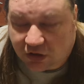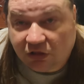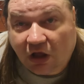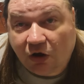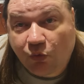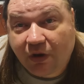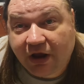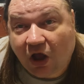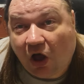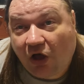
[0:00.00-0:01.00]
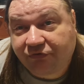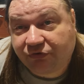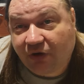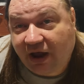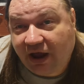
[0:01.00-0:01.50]
Ludwig
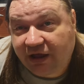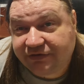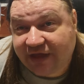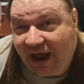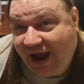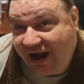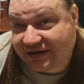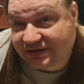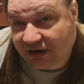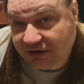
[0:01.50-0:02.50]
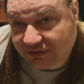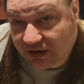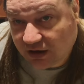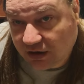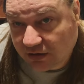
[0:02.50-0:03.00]
also has the Accent
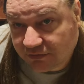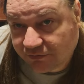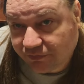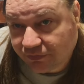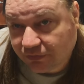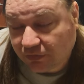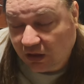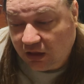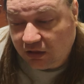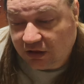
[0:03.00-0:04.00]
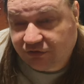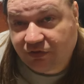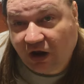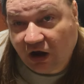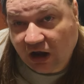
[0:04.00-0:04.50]
kit. That's
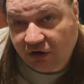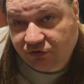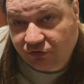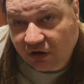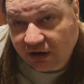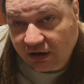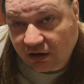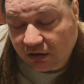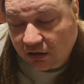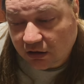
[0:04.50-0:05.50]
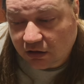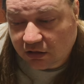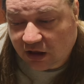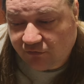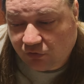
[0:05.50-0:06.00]
their entry
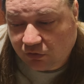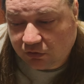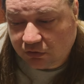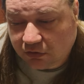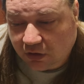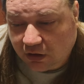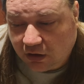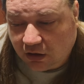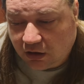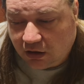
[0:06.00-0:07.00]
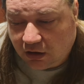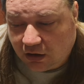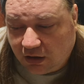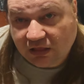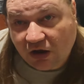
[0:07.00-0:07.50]
level.
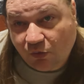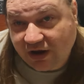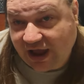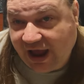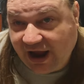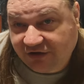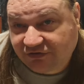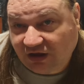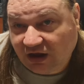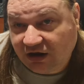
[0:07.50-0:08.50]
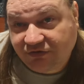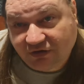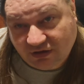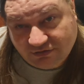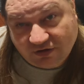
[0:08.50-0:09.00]
The Ludwig Accent
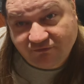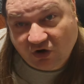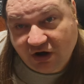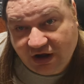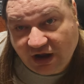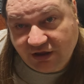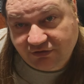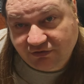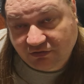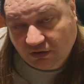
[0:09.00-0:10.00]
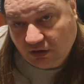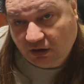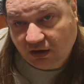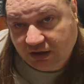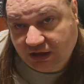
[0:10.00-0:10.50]
is a very nice
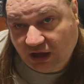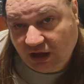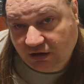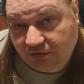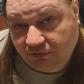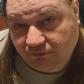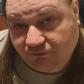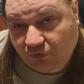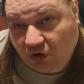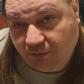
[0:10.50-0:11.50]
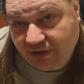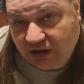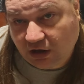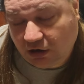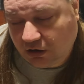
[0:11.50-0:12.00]
kit for a
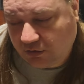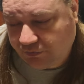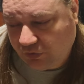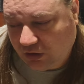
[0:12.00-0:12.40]
beginner.